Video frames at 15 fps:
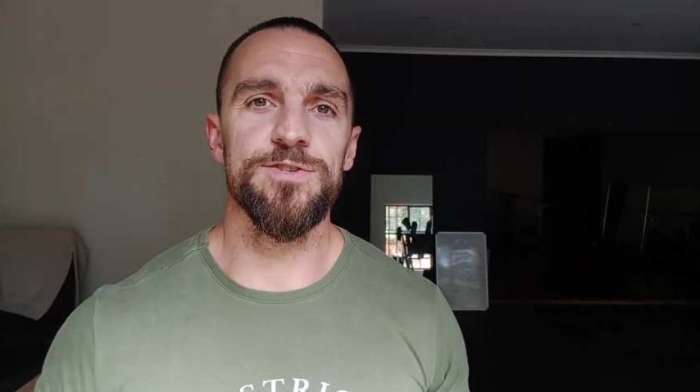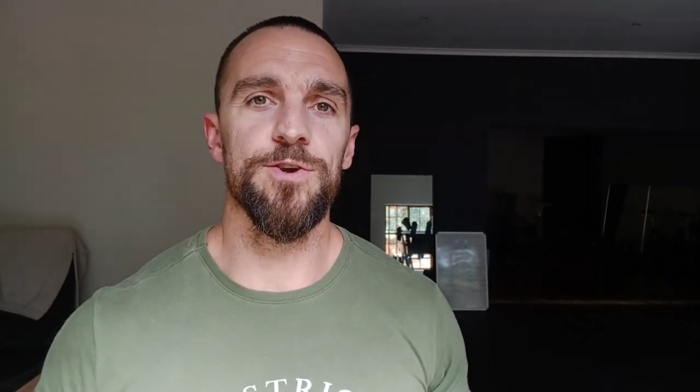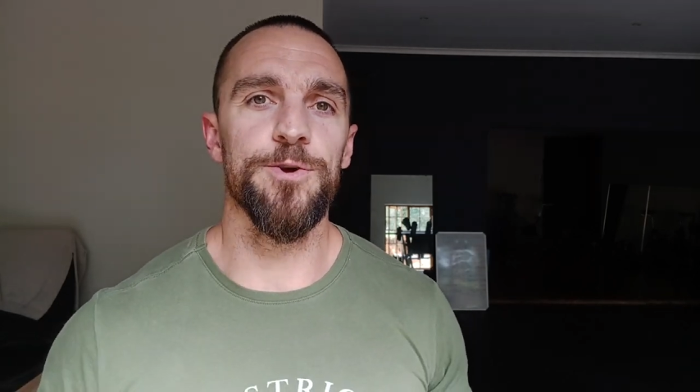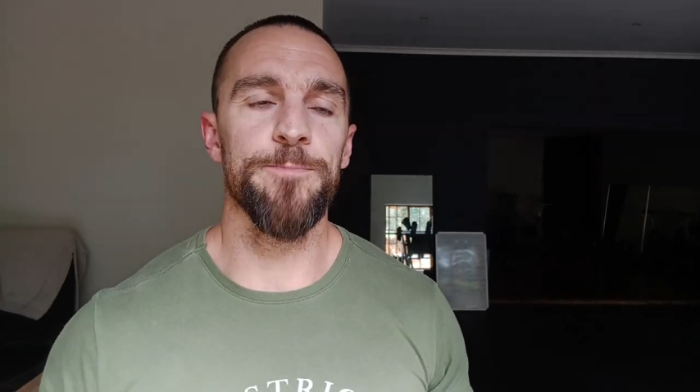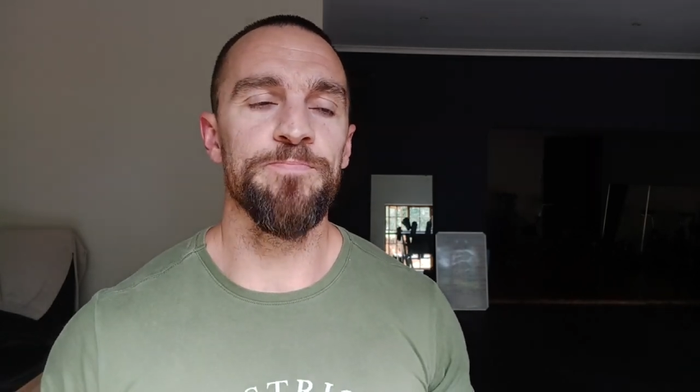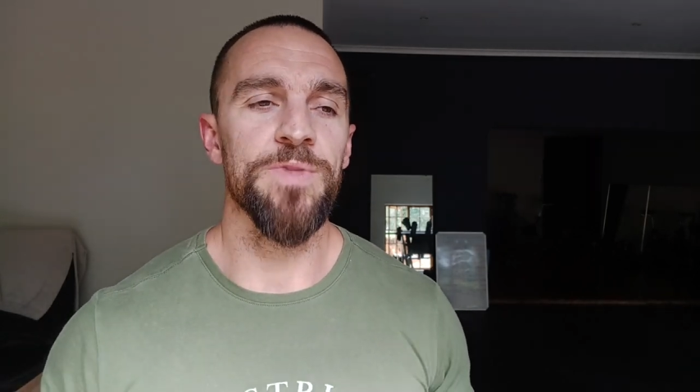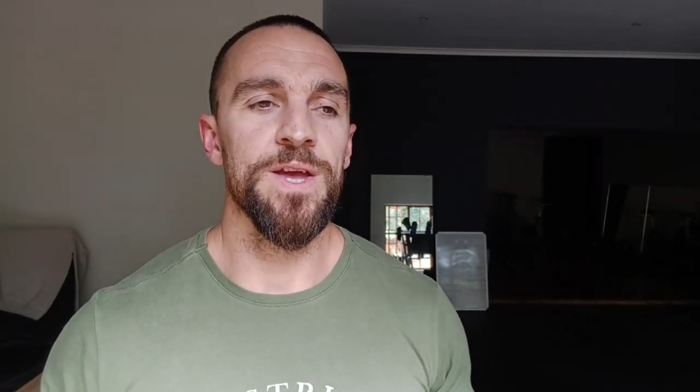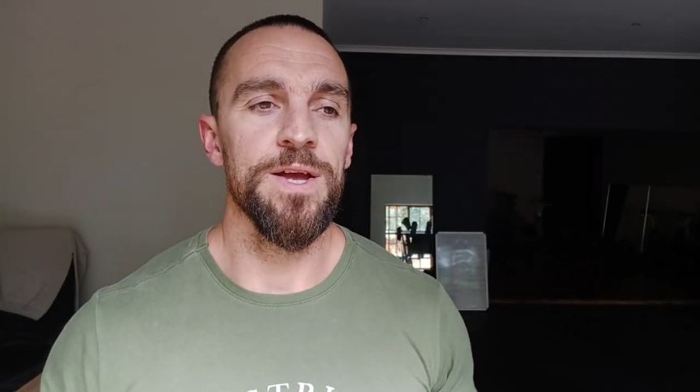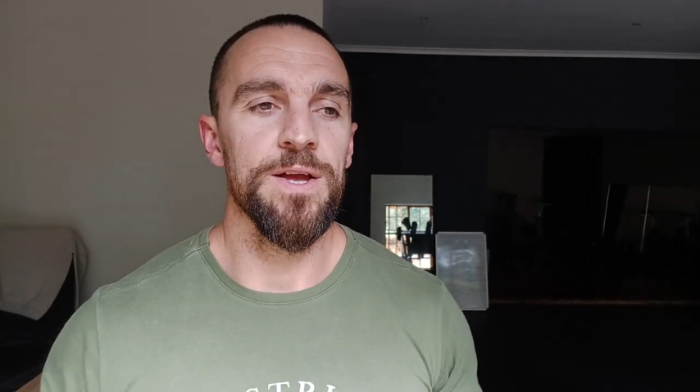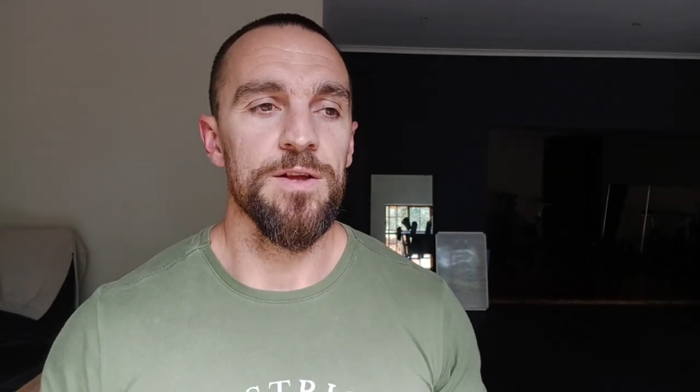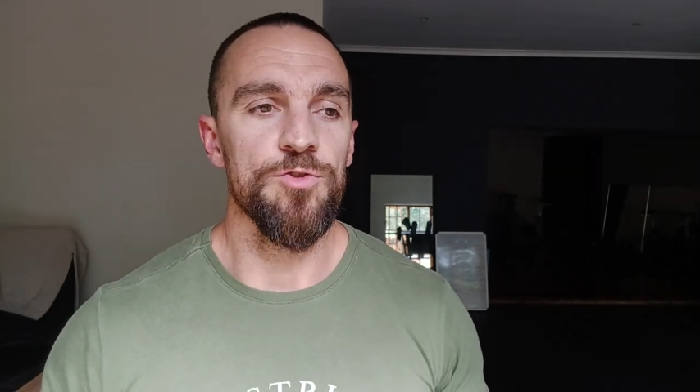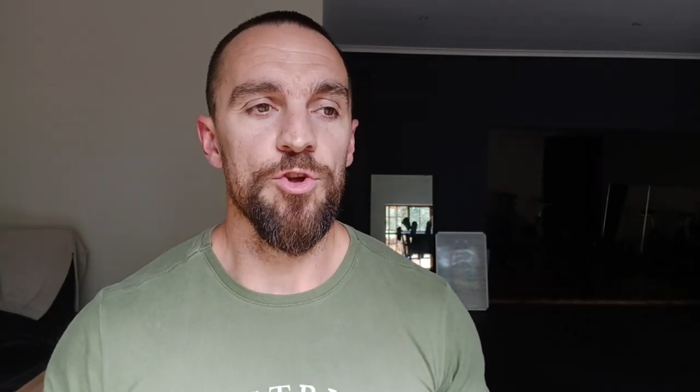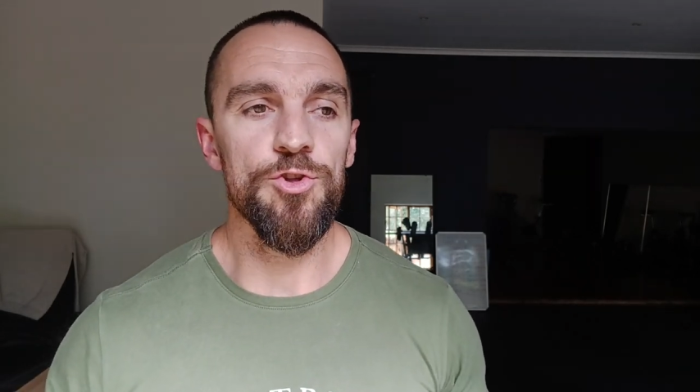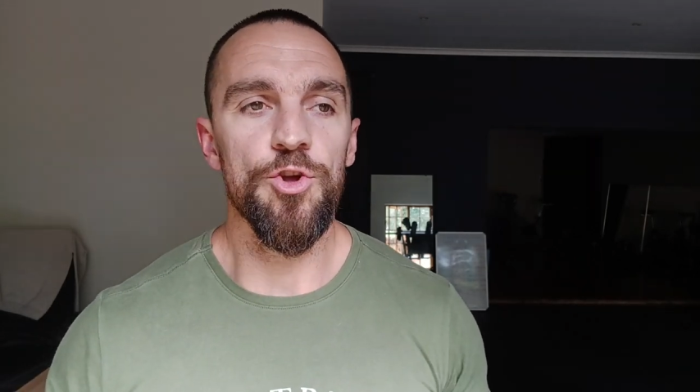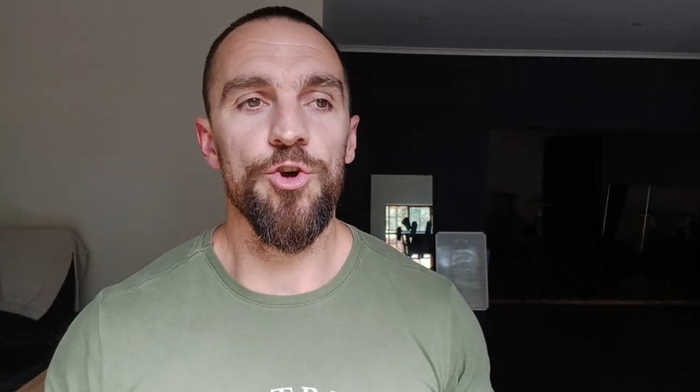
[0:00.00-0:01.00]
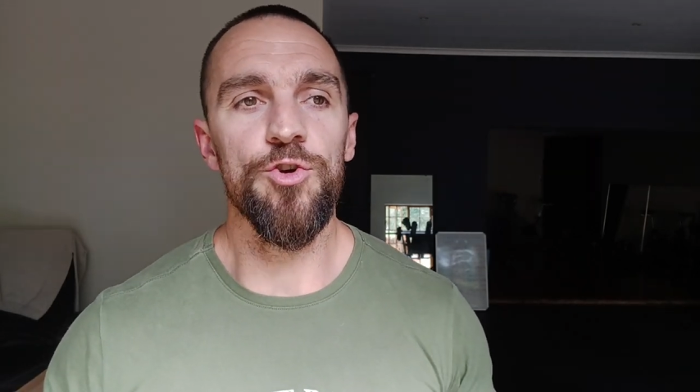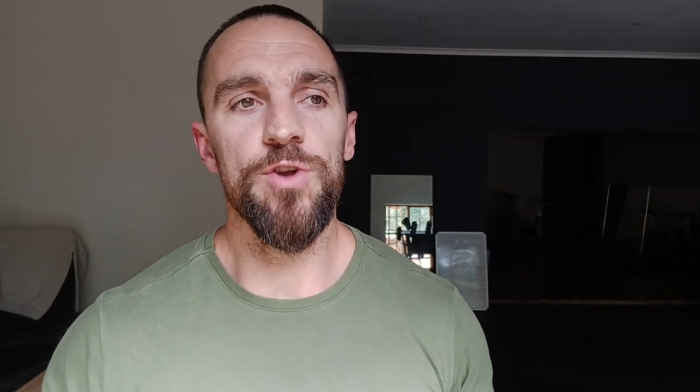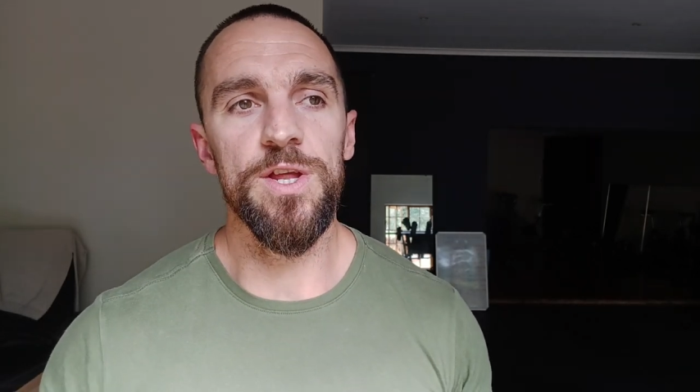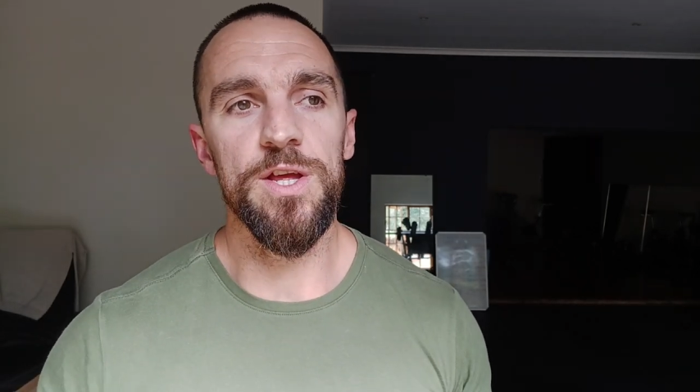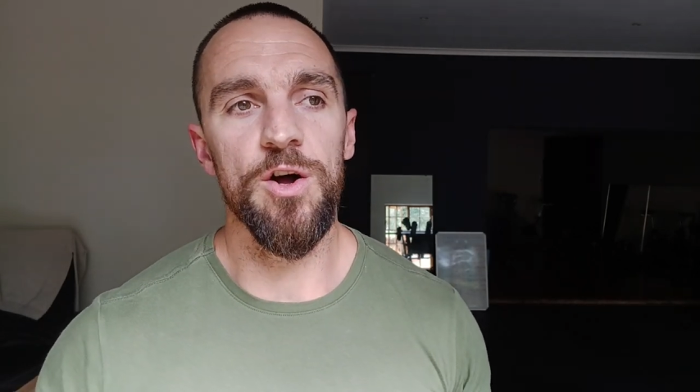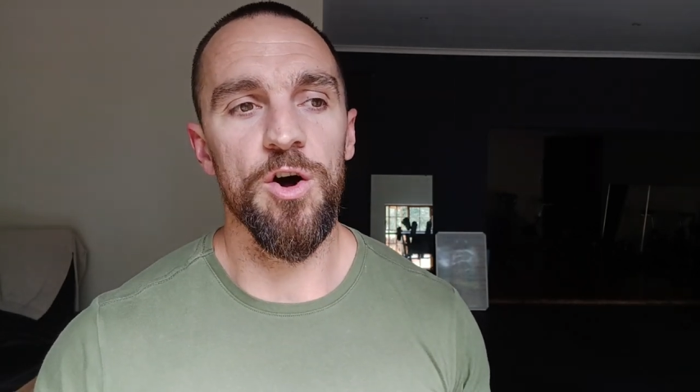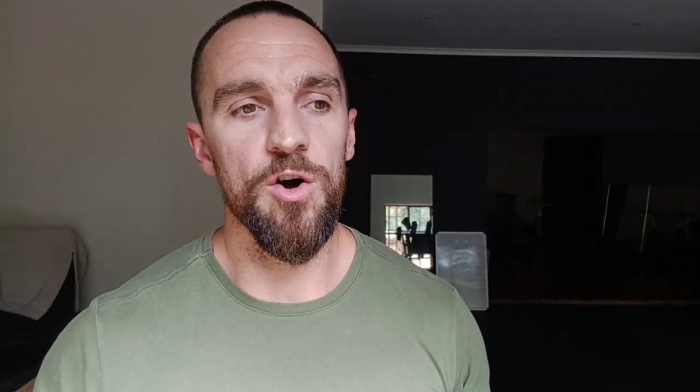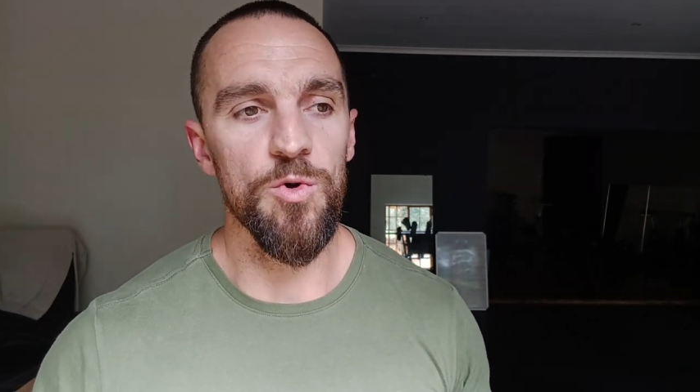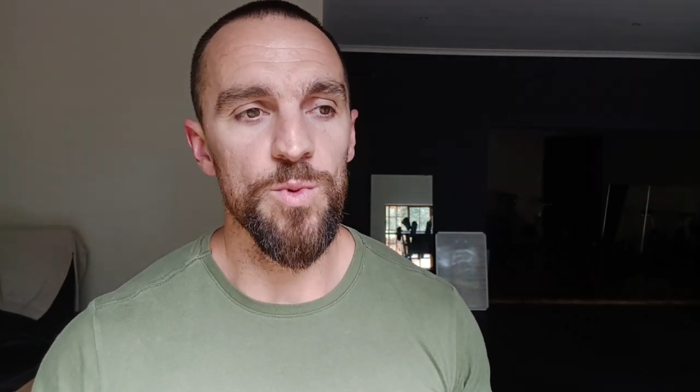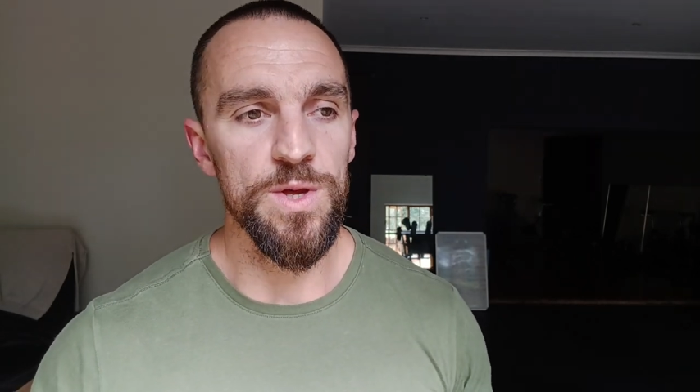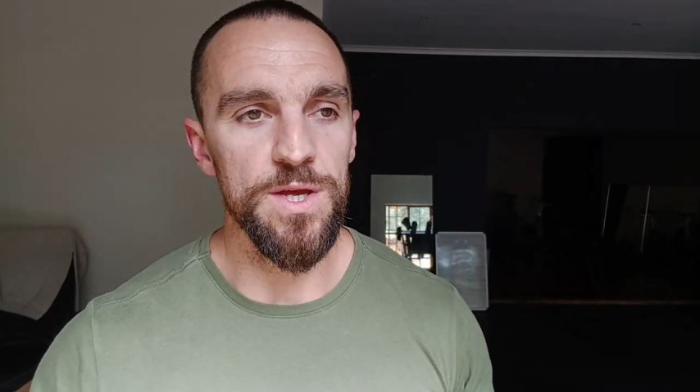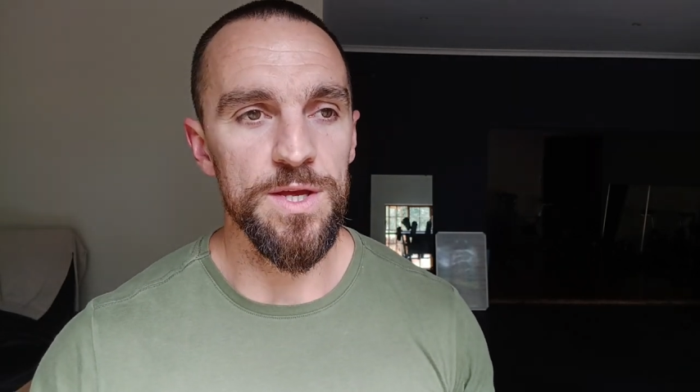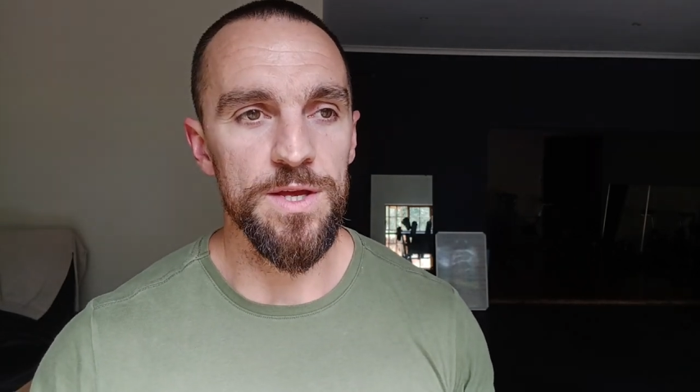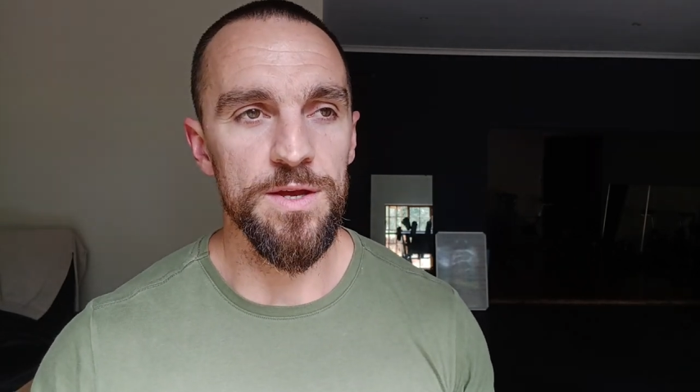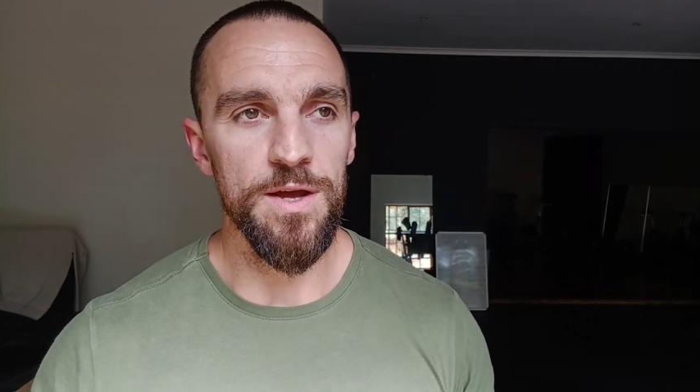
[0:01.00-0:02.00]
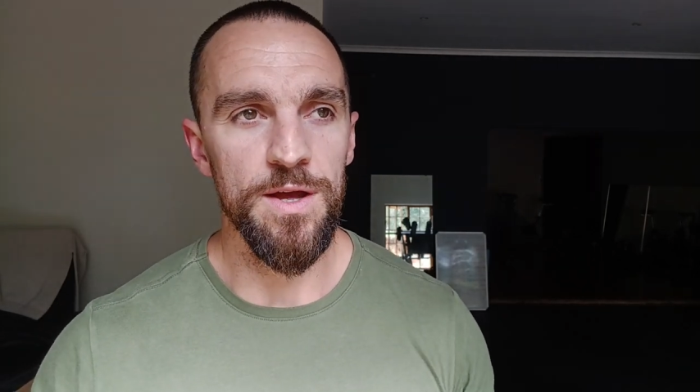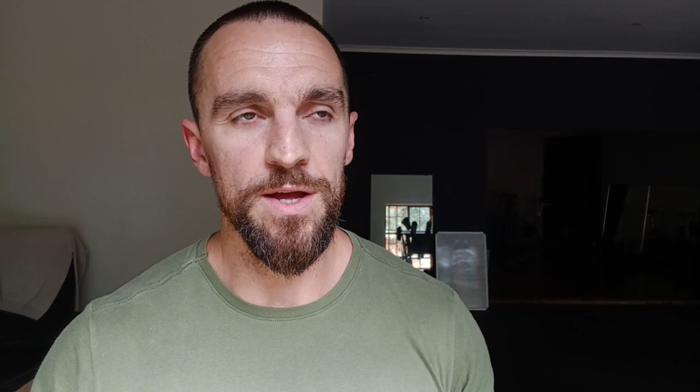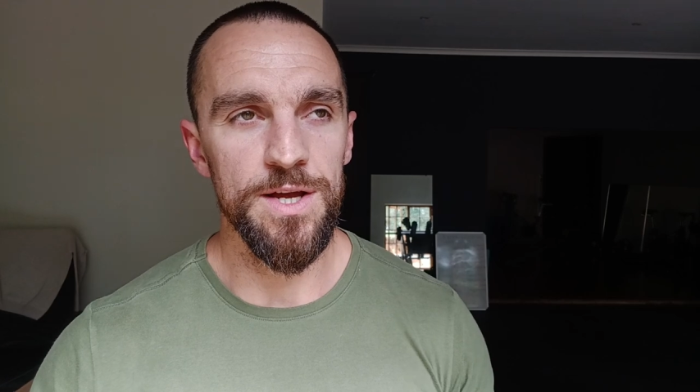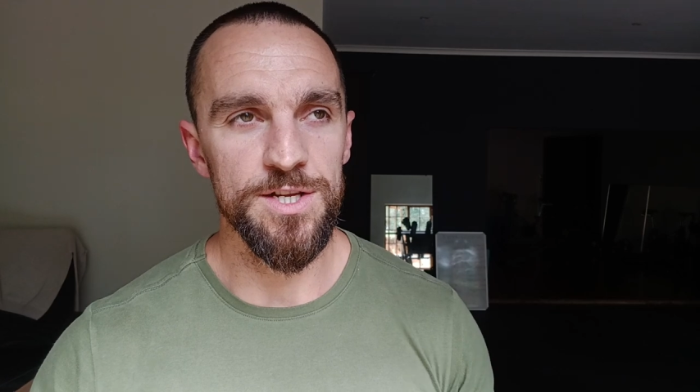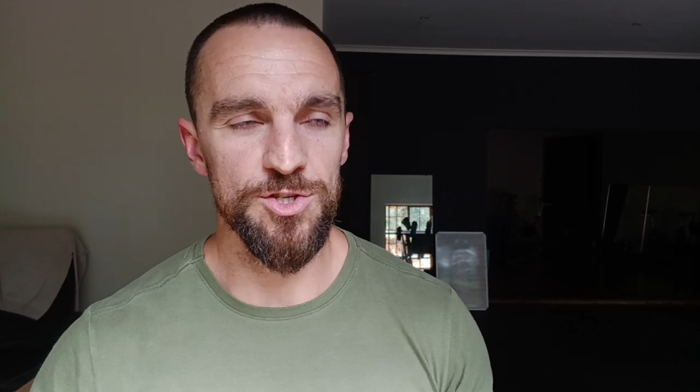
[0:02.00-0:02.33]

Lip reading: So not only are we